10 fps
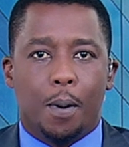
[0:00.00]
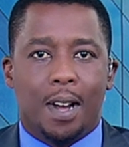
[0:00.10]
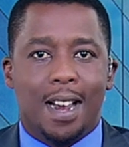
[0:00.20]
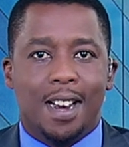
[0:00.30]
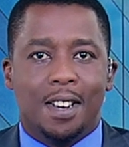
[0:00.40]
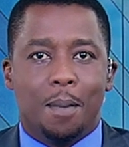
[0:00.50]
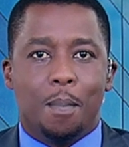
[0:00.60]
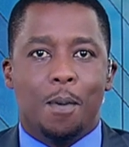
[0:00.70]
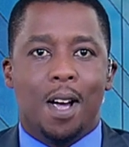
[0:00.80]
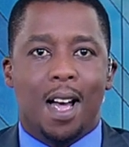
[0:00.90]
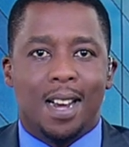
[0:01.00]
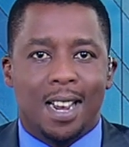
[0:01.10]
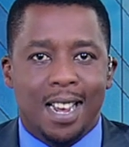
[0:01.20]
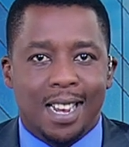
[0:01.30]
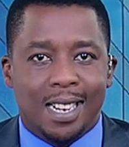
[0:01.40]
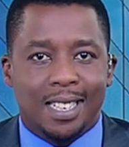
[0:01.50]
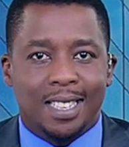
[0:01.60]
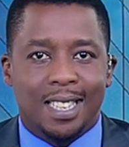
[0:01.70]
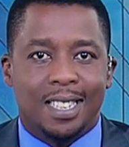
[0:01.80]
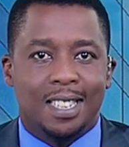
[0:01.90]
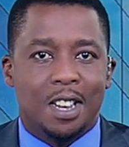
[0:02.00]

Kennedy Bungane is the